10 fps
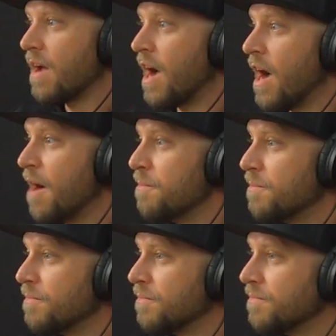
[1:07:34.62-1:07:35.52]

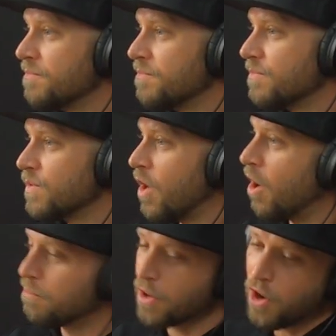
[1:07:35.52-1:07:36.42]
Um,
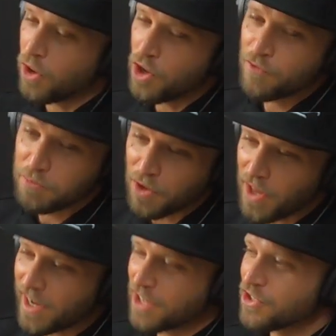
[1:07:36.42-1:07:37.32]
oh, bro, all over, bro.
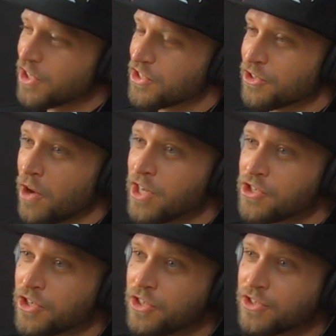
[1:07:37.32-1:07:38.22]
Like I took it to
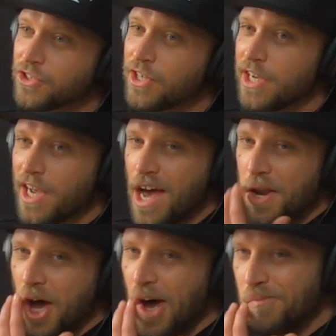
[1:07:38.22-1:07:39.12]
Christchurch
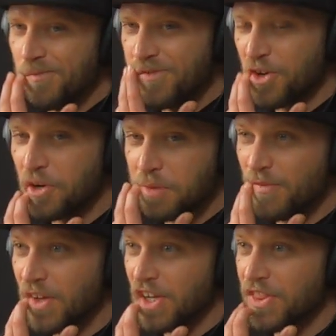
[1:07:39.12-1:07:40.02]
and um, flew it
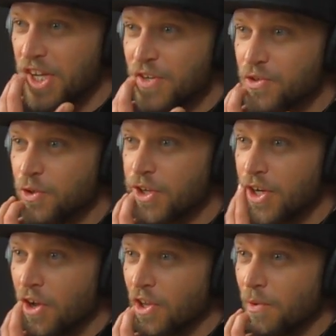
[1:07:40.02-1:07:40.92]
above the cathedral
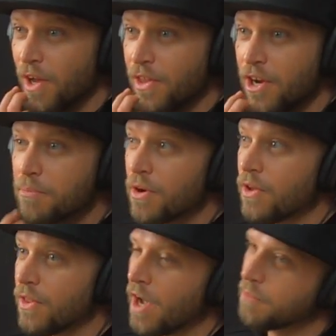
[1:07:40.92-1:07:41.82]
and all around oh, there,
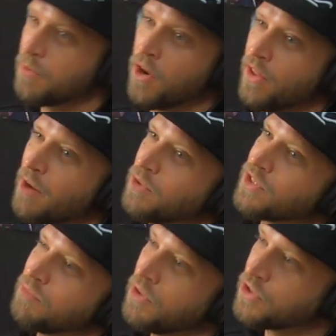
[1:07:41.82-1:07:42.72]
nice. bro. Like, bro, that
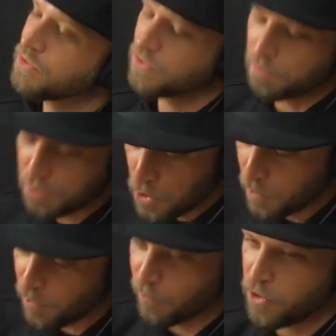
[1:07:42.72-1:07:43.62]
was the most the
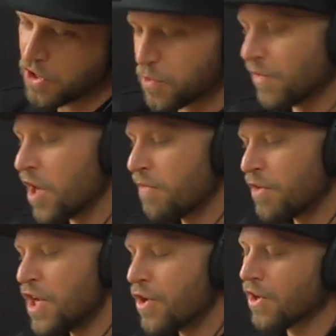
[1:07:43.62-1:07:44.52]
beautiful footage. We've got a
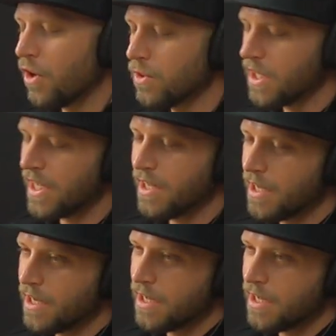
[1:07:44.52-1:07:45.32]
video called Lit.